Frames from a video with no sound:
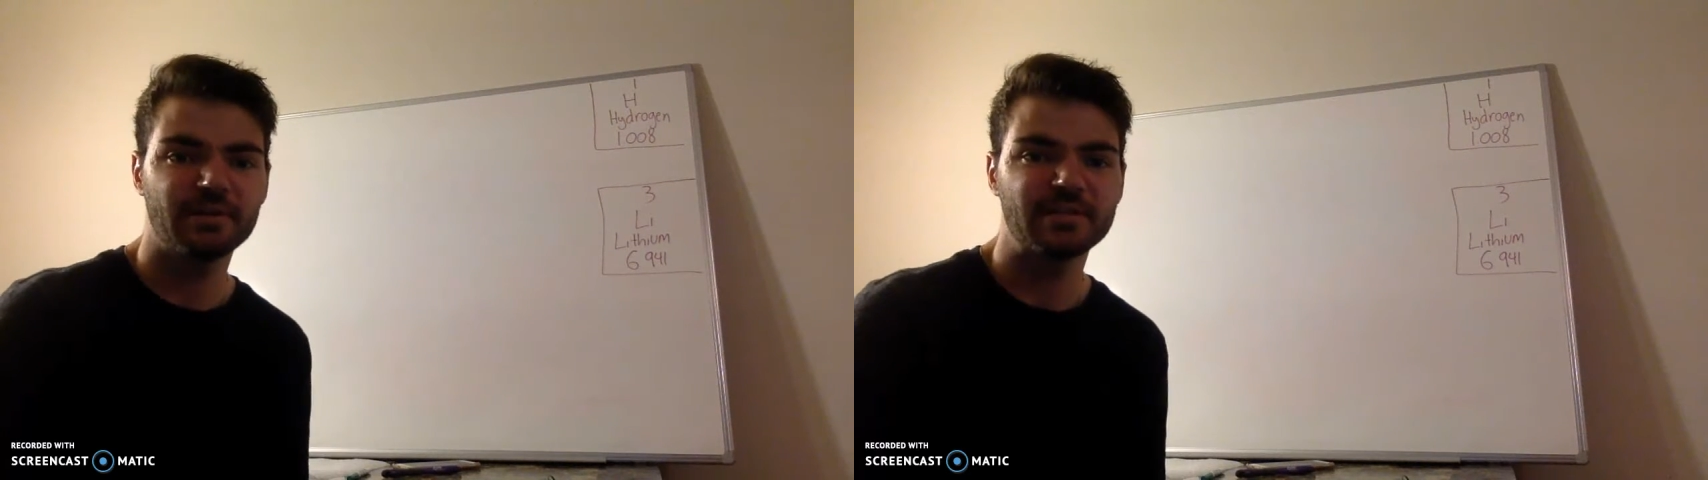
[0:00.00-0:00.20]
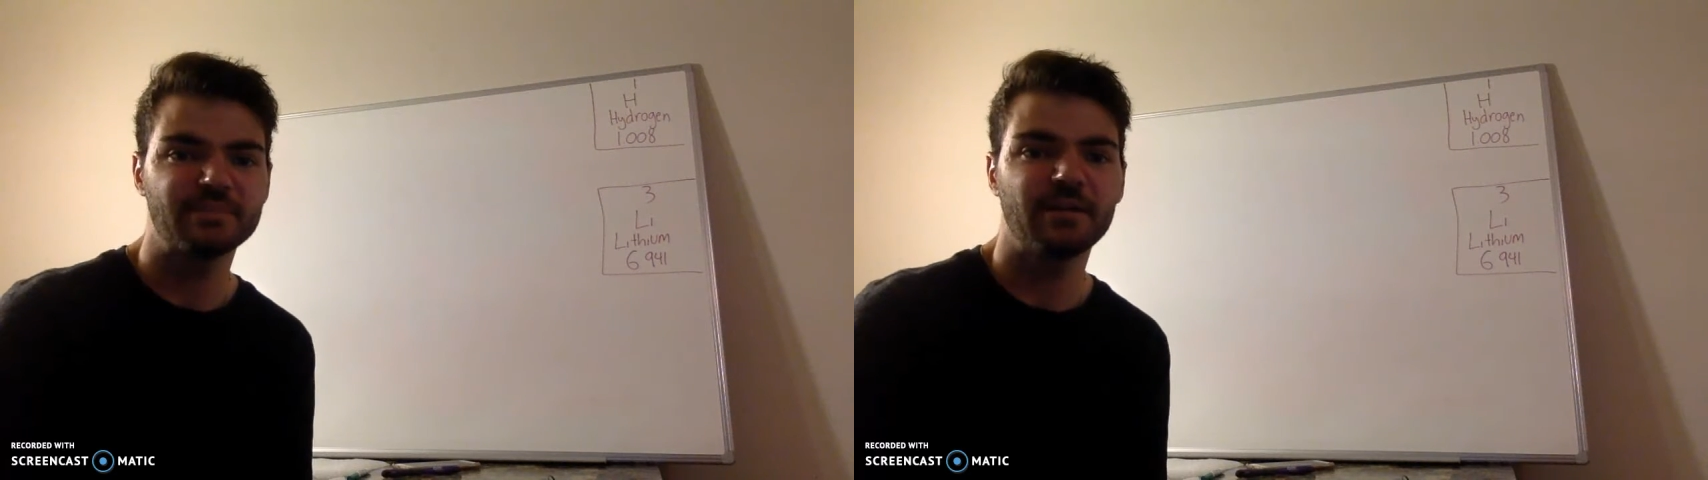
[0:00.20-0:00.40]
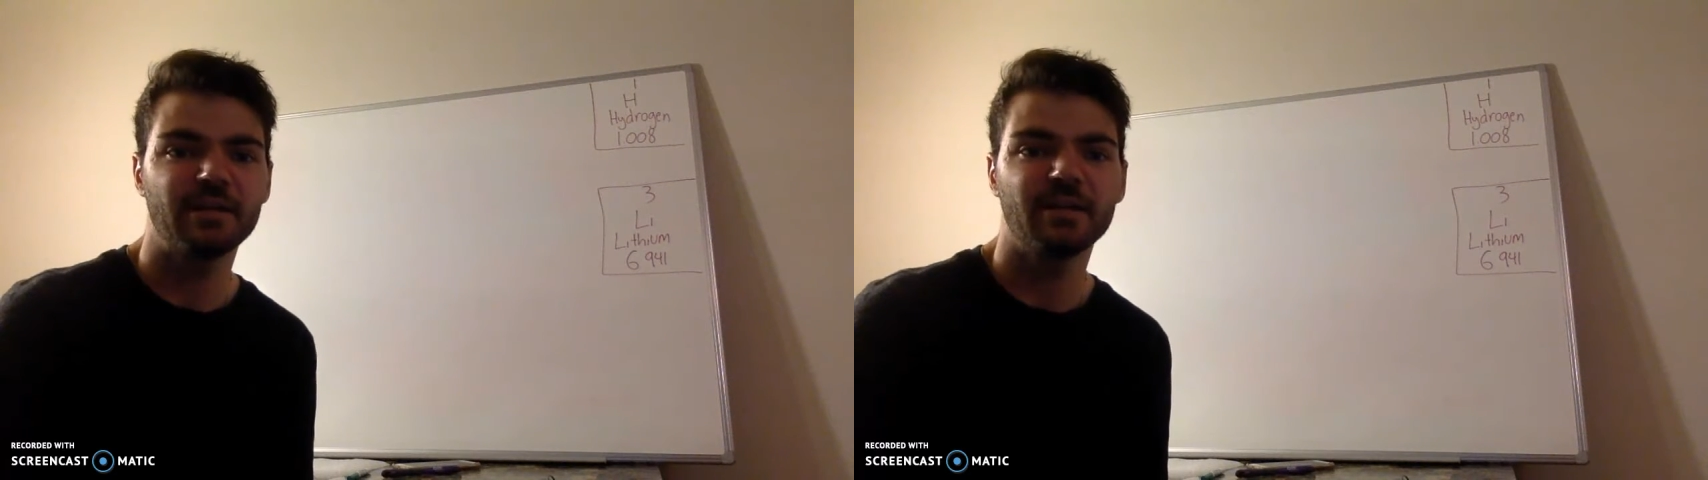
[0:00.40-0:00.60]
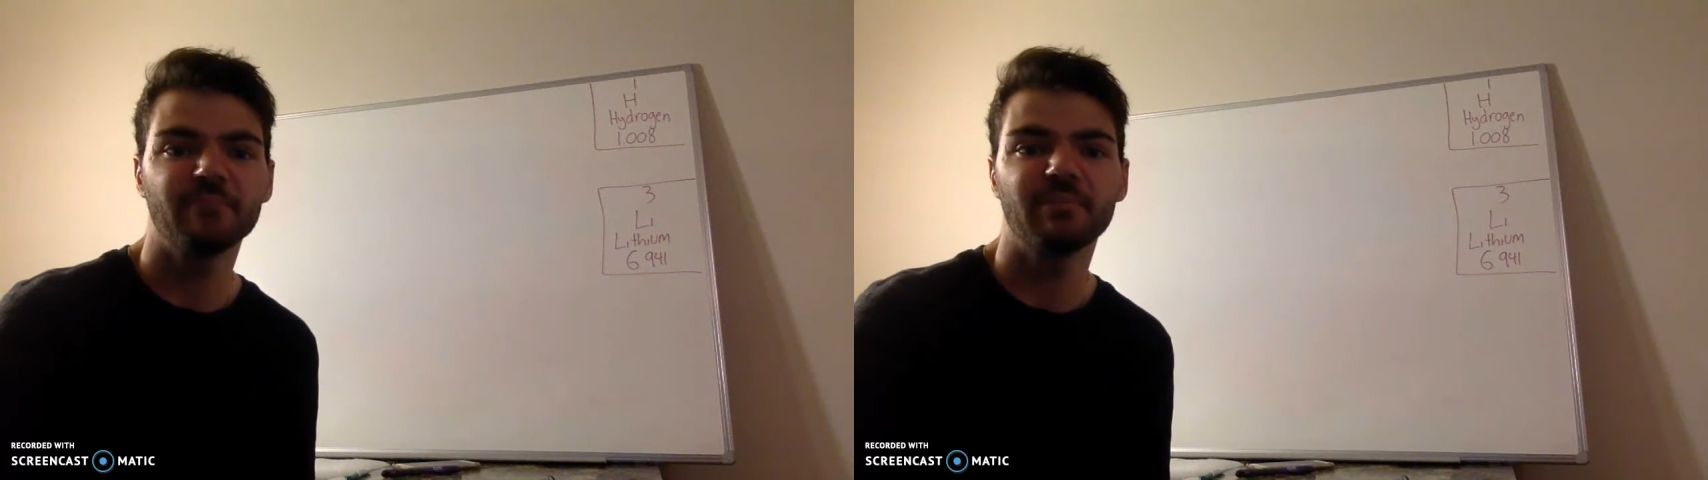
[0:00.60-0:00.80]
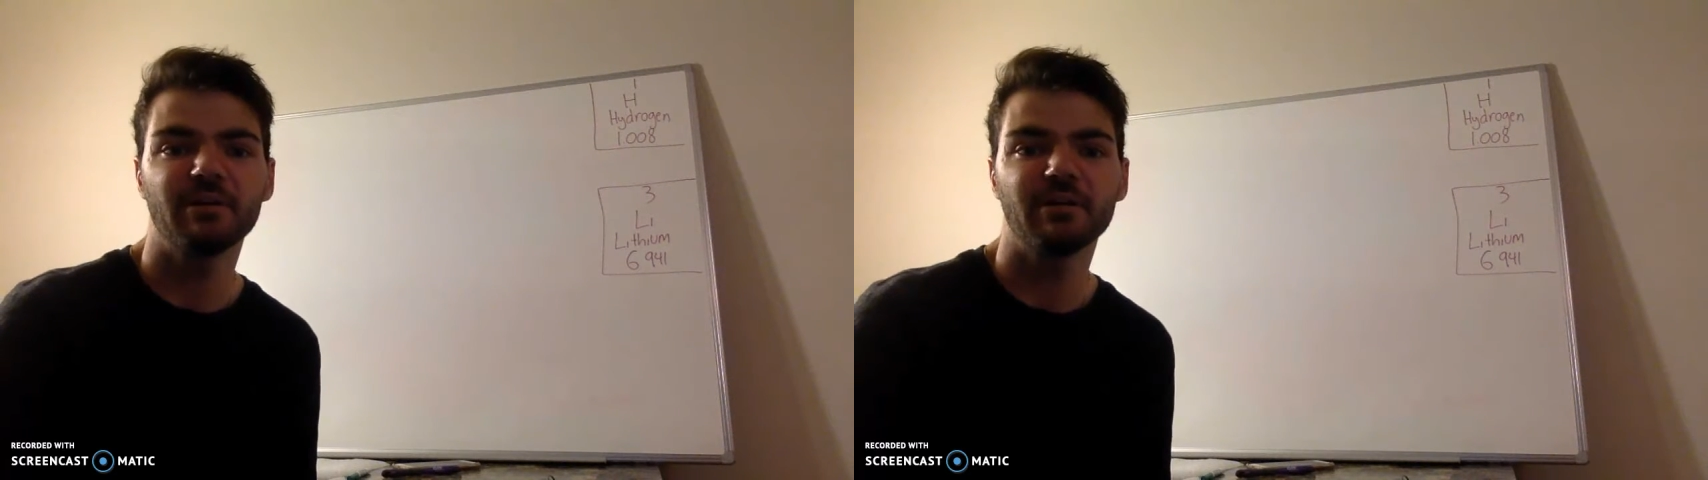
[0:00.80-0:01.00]
is made up
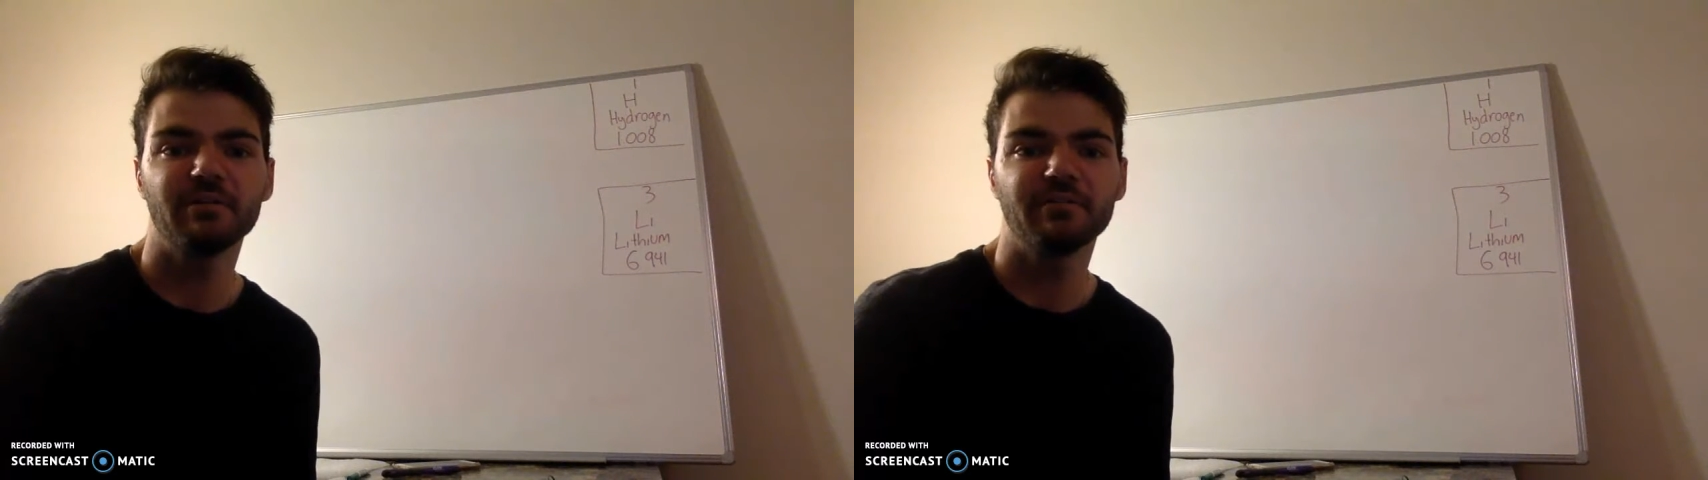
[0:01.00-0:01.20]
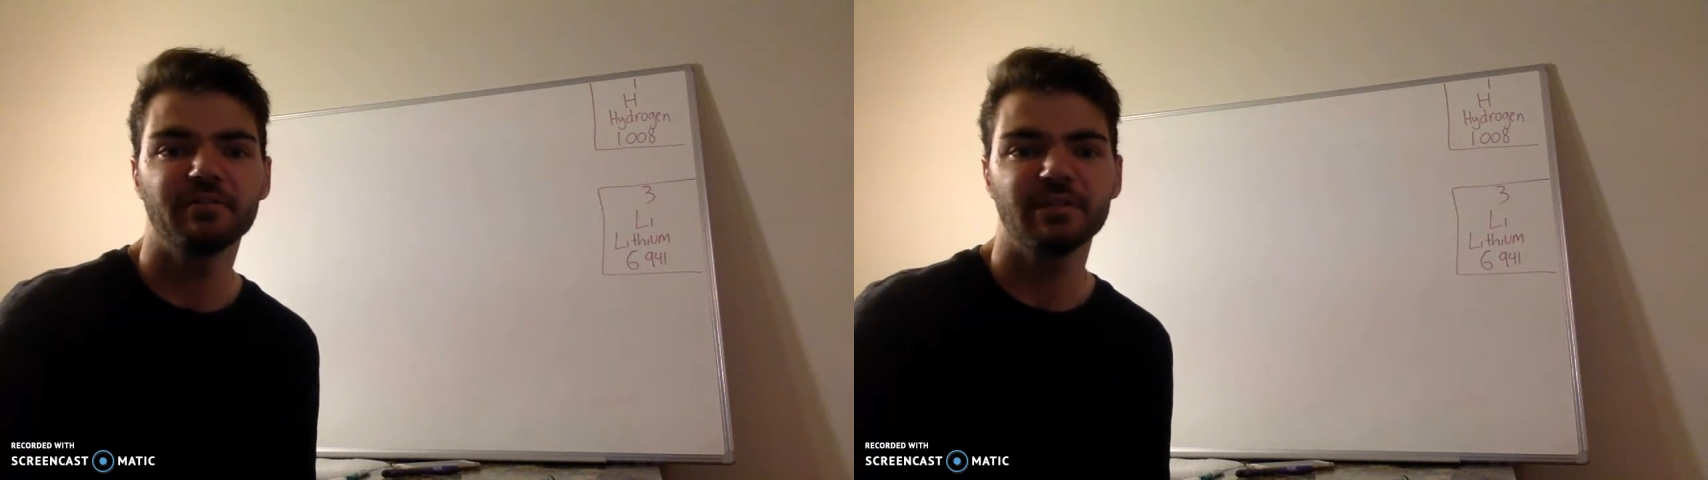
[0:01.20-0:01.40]
of